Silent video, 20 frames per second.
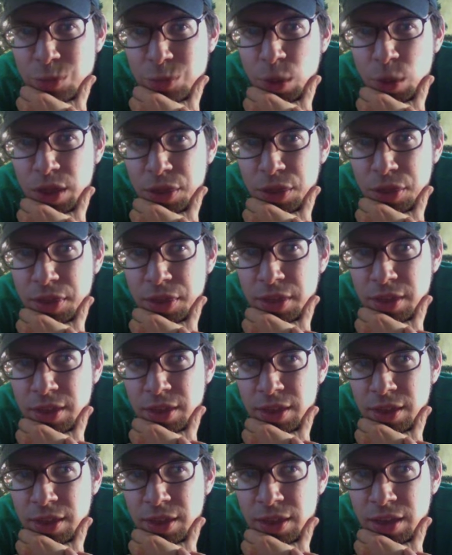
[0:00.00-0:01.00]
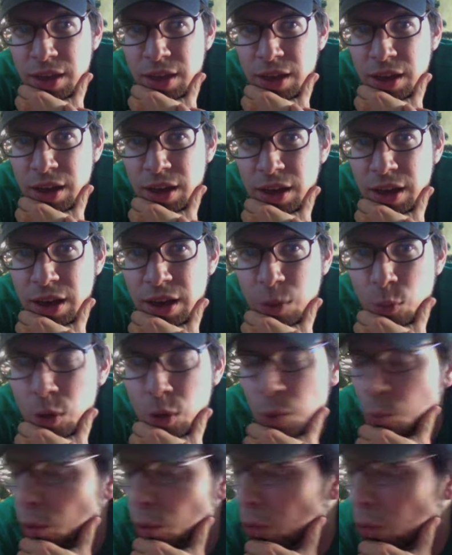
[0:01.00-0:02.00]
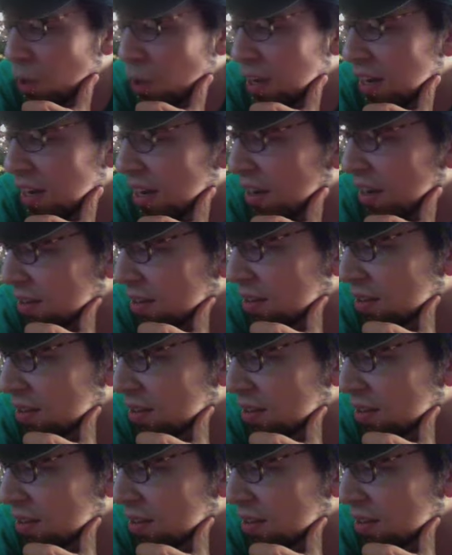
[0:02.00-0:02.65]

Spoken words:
with one more reading